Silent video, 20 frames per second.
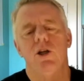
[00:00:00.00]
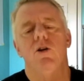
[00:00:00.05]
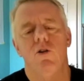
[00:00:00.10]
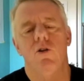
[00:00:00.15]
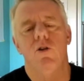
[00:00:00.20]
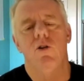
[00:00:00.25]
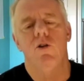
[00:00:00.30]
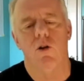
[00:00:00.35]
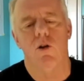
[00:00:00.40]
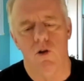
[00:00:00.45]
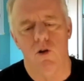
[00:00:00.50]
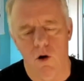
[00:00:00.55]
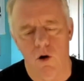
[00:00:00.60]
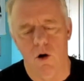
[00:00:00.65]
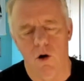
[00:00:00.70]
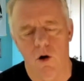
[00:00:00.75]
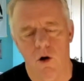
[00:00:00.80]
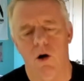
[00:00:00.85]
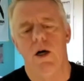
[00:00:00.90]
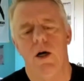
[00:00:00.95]
the
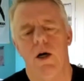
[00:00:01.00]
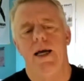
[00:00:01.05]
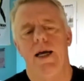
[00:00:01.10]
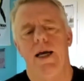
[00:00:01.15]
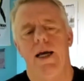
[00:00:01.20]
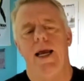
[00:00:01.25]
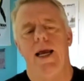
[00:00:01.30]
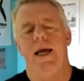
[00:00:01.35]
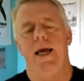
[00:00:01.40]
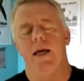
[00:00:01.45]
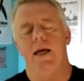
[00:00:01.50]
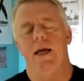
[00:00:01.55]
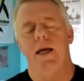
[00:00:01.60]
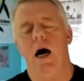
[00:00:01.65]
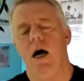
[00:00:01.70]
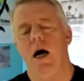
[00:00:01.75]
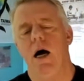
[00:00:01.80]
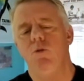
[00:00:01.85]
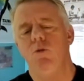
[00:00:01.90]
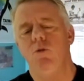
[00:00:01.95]
law. And
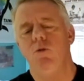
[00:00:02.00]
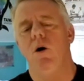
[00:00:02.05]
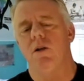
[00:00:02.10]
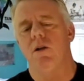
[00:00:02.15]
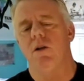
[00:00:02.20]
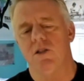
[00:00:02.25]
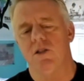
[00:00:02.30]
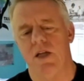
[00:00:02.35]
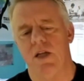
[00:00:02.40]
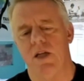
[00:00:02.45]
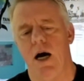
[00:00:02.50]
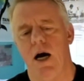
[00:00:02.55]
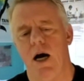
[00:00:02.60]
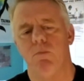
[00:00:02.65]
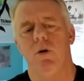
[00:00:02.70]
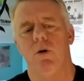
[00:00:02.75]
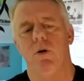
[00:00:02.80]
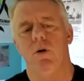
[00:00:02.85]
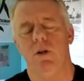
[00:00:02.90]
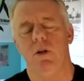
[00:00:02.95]
I want to
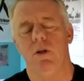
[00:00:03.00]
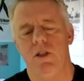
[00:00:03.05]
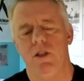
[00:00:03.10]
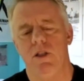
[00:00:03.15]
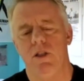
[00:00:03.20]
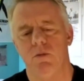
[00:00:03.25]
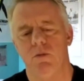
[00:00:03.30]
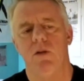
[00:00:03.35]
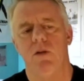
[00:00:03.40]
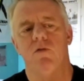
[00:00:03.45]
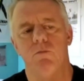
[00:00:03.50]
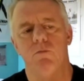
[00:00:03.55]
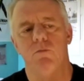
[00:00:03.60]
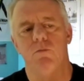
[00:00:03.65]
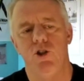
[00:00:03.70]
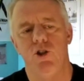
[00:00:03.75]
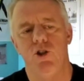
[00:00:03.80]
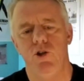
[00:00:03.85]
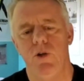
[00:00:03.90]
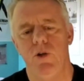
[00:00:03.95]
stop policemen from
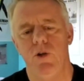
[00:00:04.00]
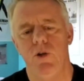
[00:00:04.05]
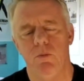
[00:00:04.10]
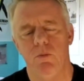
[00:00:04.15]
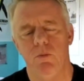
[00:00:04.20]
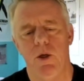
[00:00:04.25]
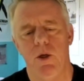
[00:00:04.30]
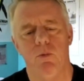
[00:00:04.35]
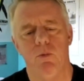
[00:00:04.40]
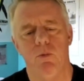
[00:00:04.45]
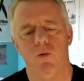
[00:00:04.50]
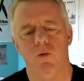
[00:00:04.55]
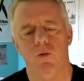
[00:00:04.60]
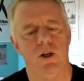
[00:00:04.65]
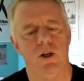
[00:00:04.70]
shooting people that